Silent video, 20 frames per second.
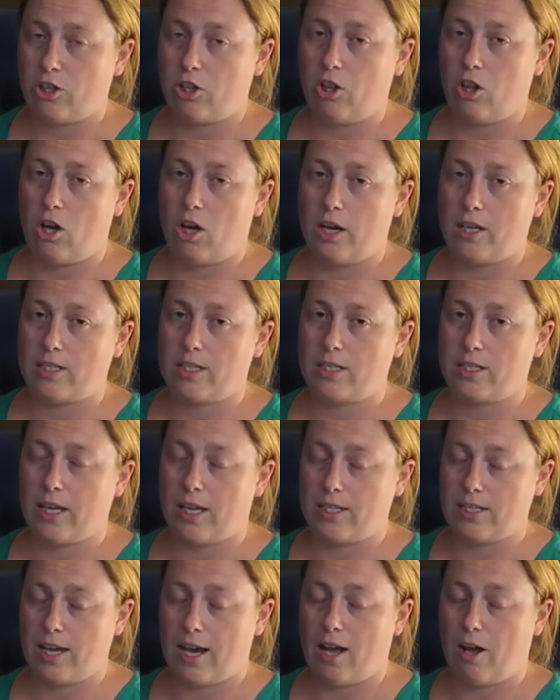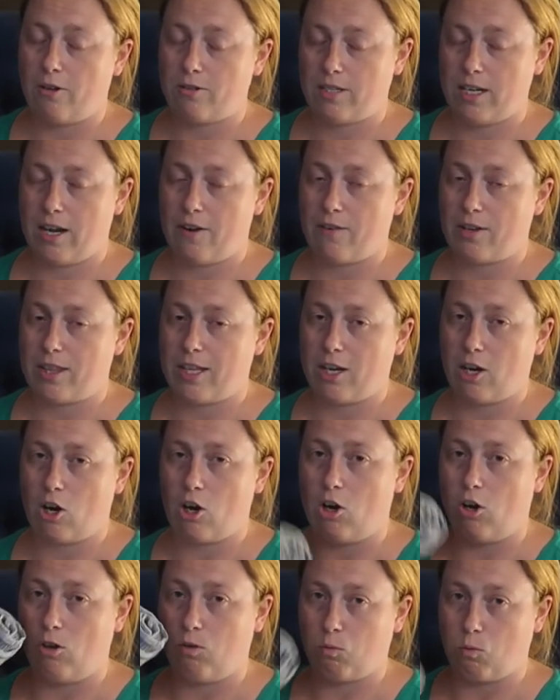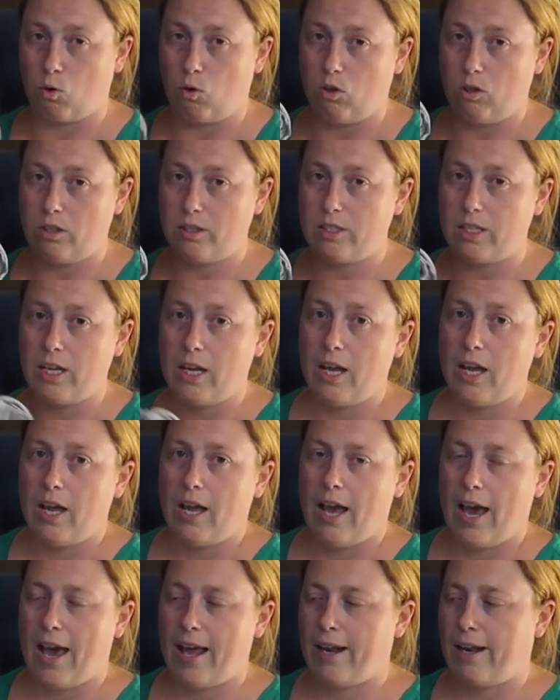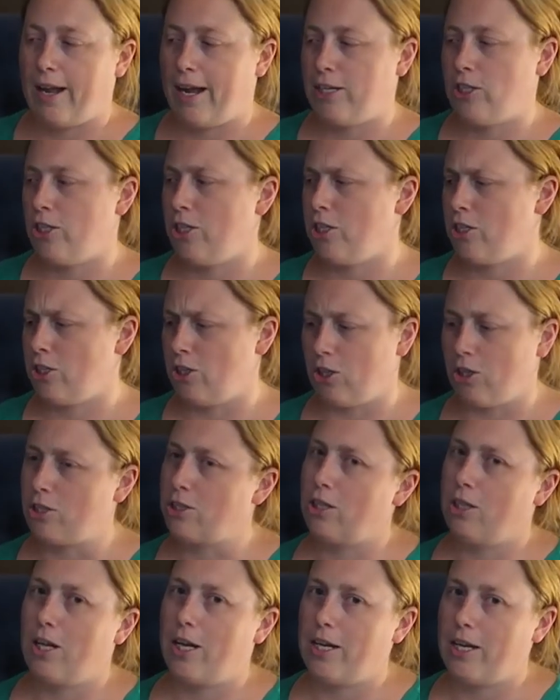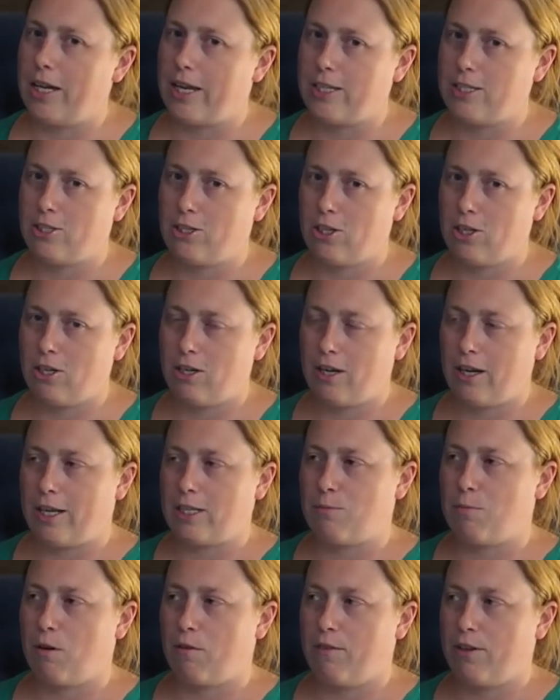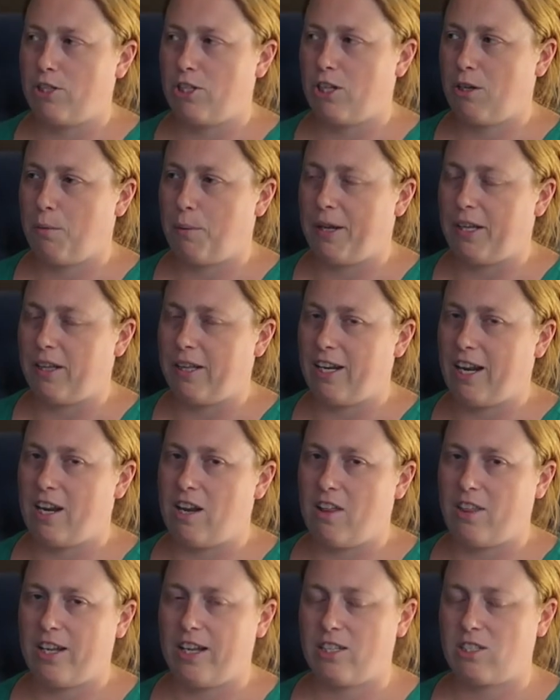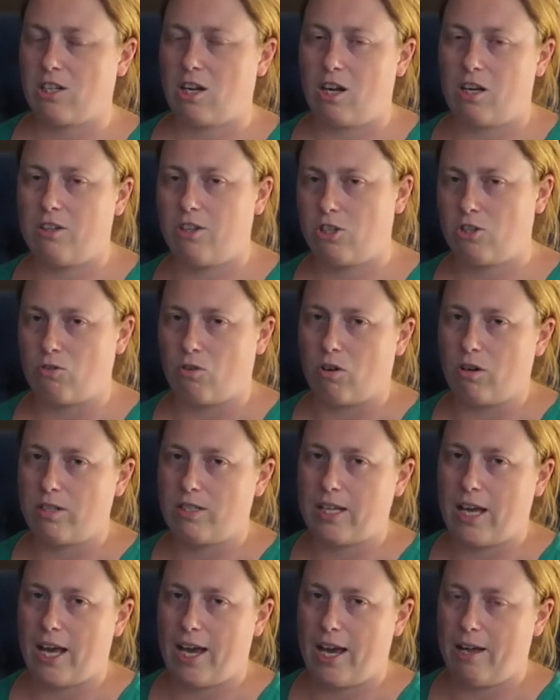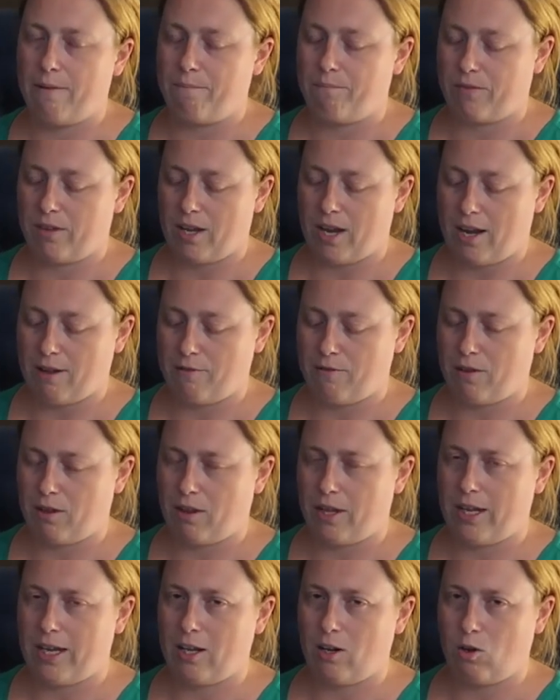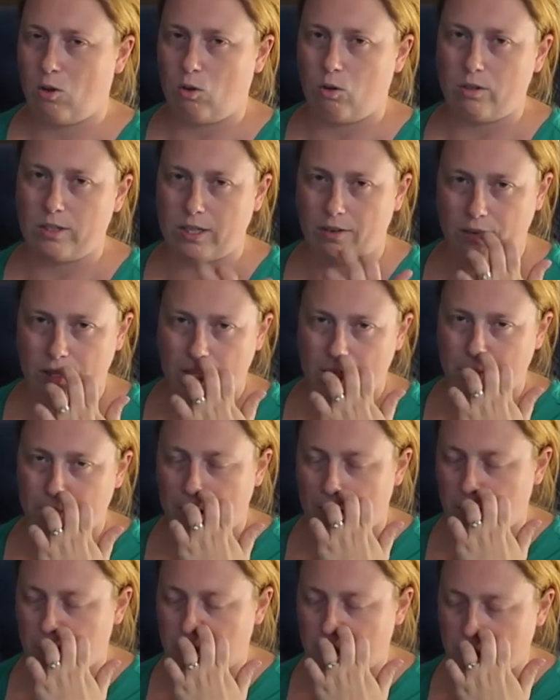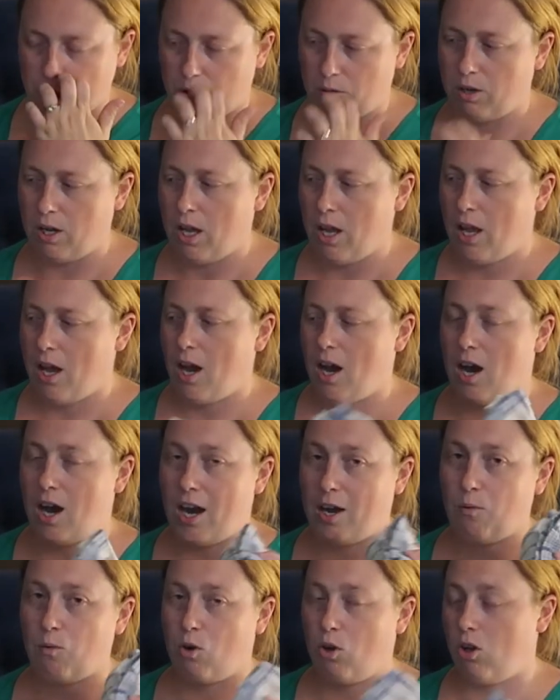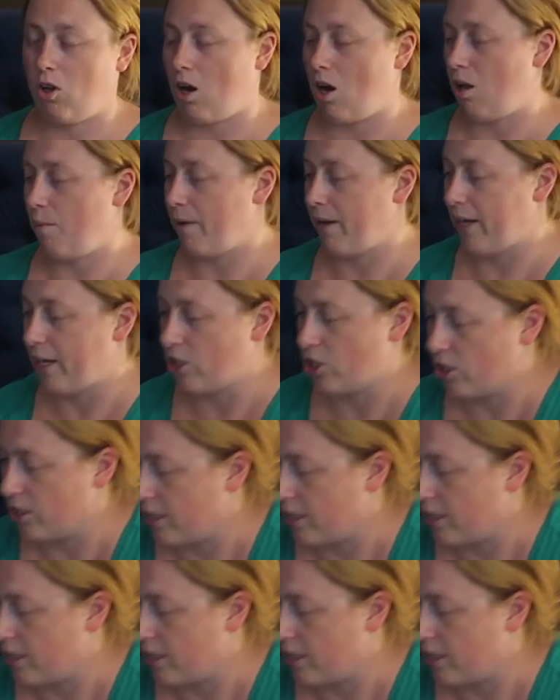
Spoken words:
cloths and towels and everything are all rolled, and it actually just looks a lot nicer. It's more visually appealing and nothing gets caught in the drawers, and I feel like it holds everything better. So I roll all my kitchen